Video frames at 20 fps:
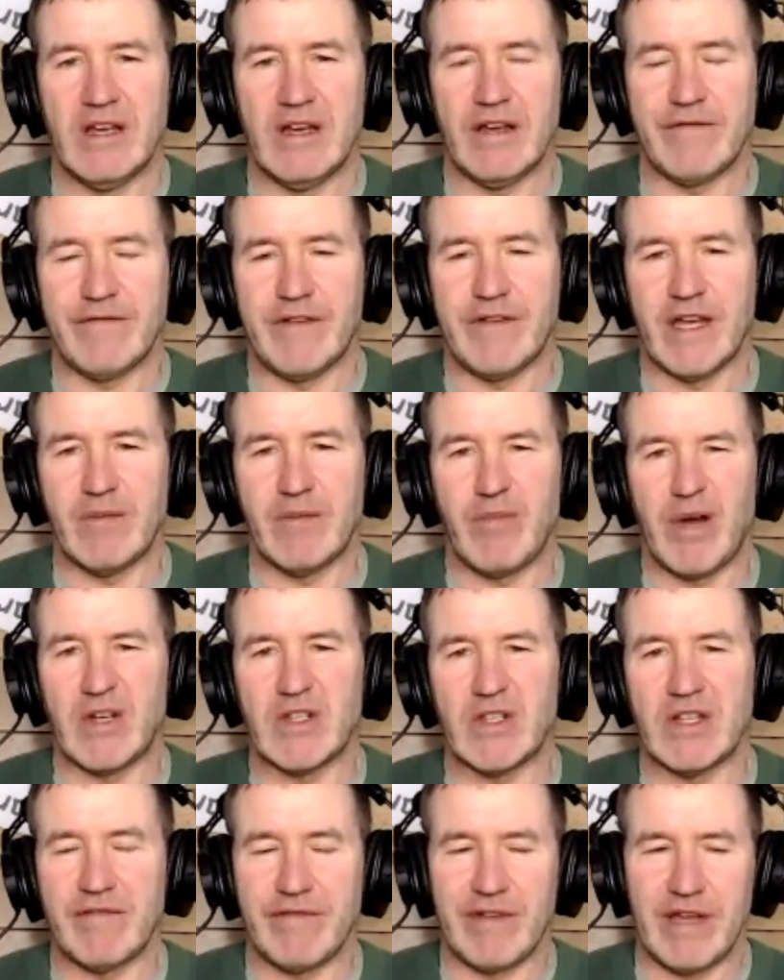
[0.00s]
I
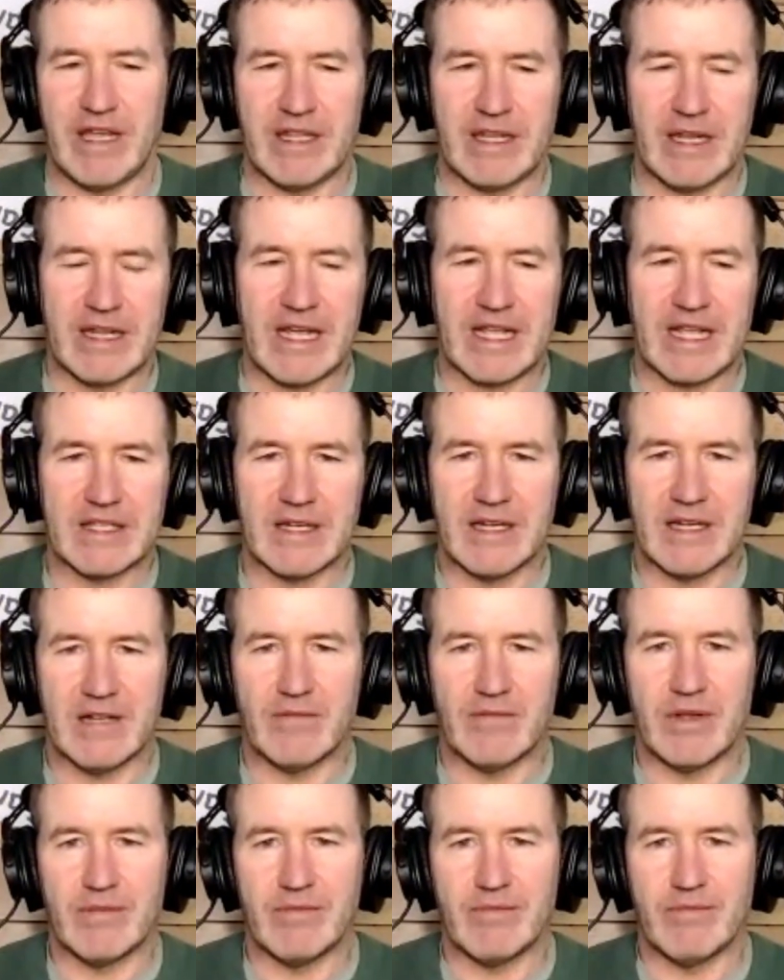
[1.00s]
personally find that that's a
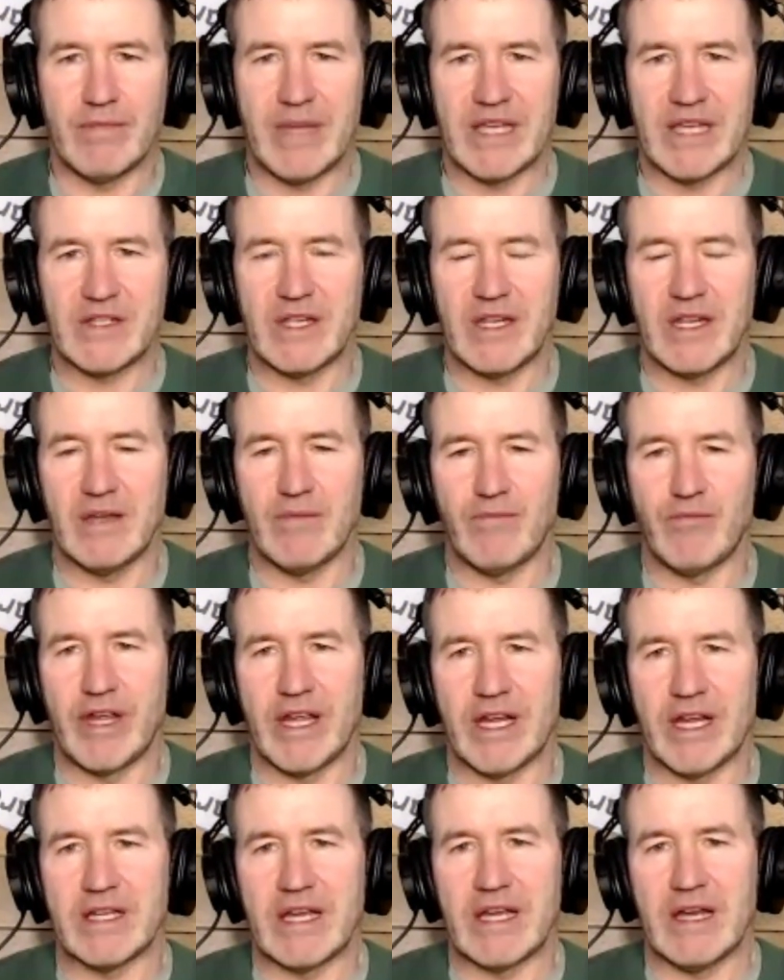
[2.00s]
little bit messy. They
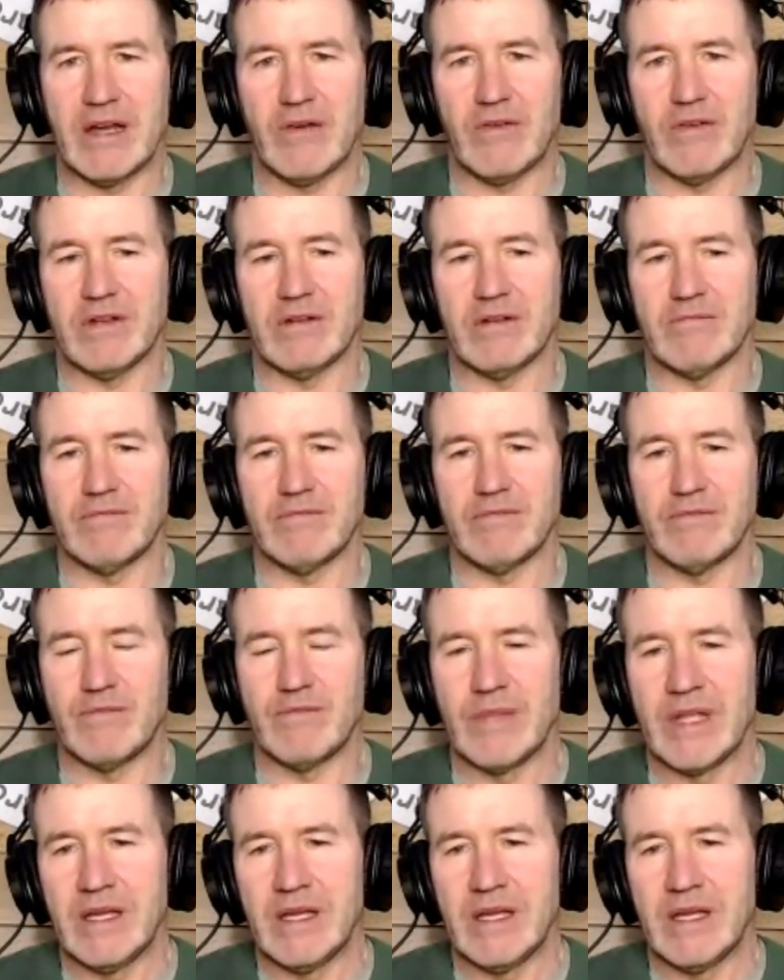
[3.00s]
break down and